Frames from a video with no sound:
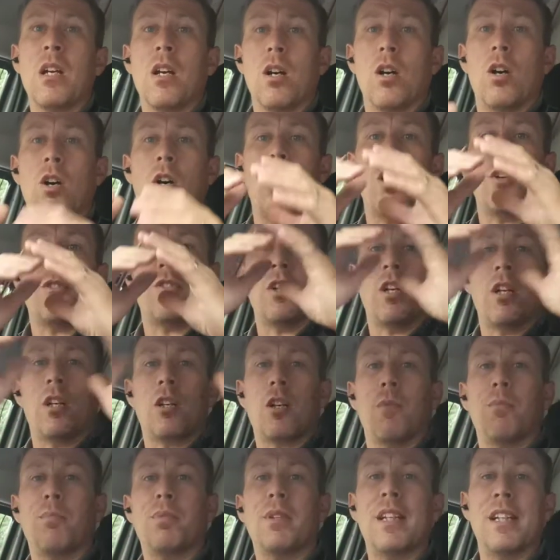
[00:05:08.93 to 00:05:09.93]
or as a
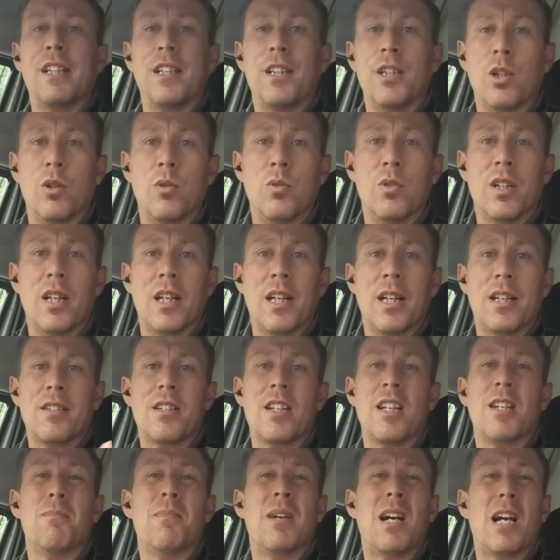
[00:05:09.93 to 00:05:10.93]
complete unit
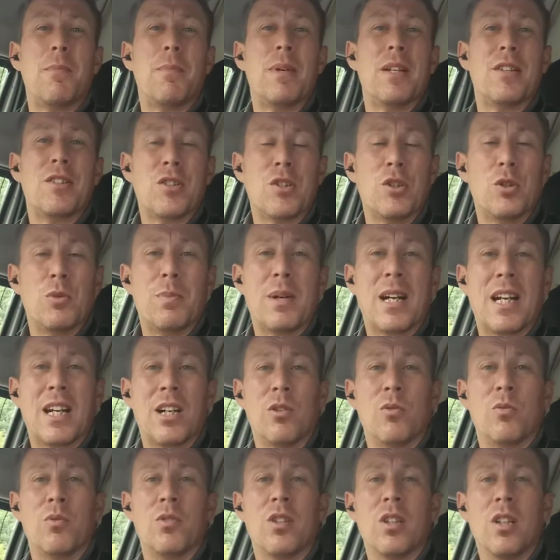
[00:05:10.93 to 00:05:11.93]
it might be
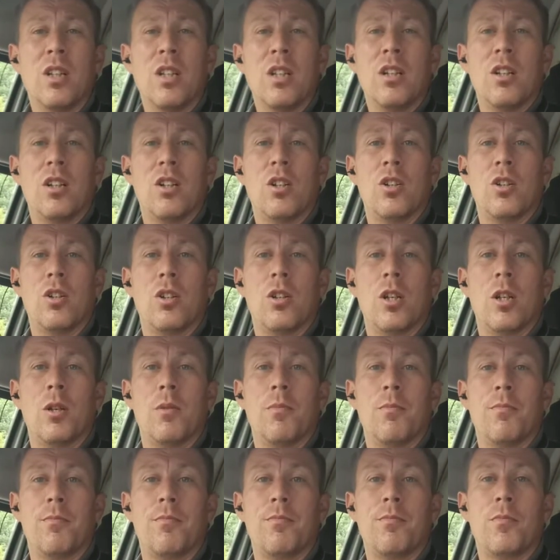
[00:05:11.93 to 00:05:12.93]
£2
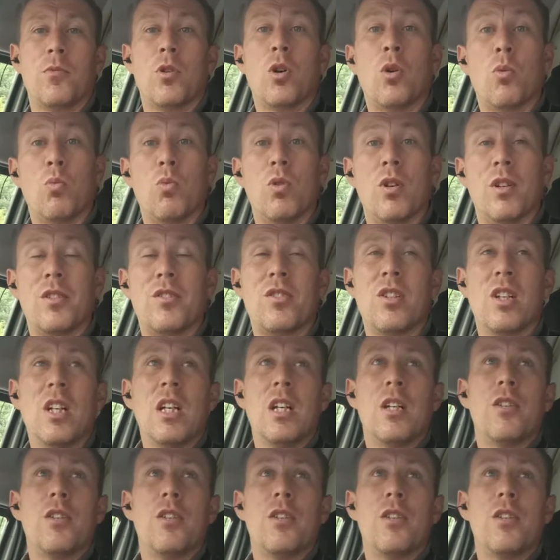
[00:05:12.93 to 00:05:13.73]
upwards.